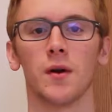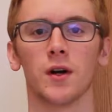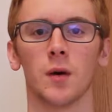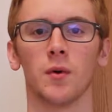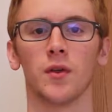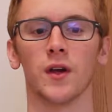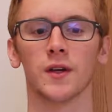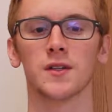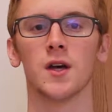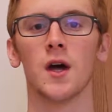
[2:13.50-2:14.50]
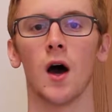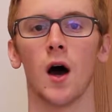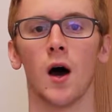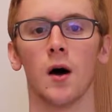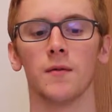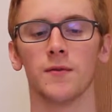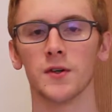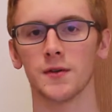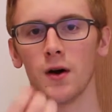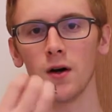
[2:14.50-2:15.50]
about a couple things.
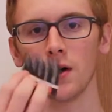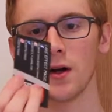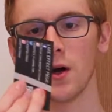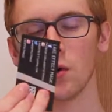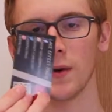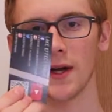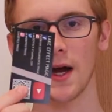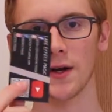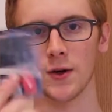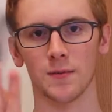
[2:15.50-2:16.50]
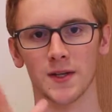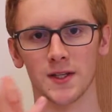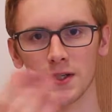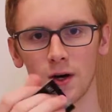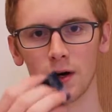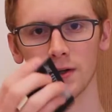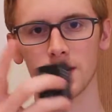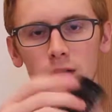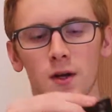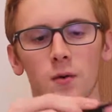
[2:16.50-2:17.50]
First of all, we got new business
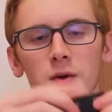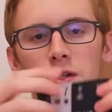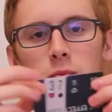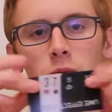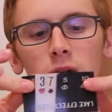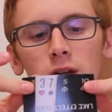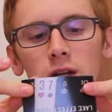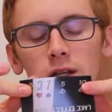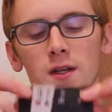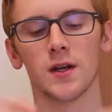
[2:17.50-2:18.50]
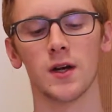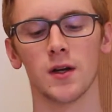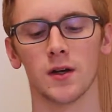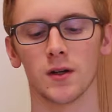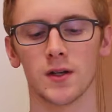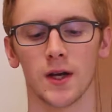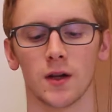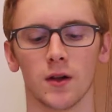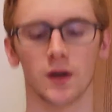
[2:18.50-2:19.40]
cards, which is pretty neat. You can take a